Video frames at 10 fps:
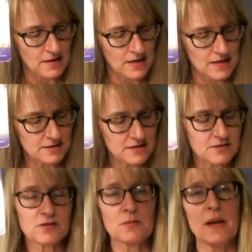and
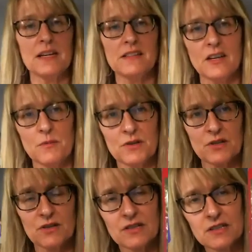there's amazing
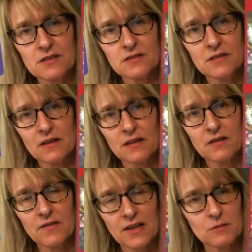opportunities
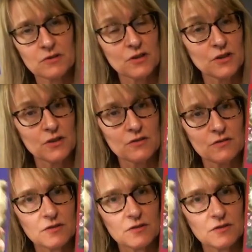available to you,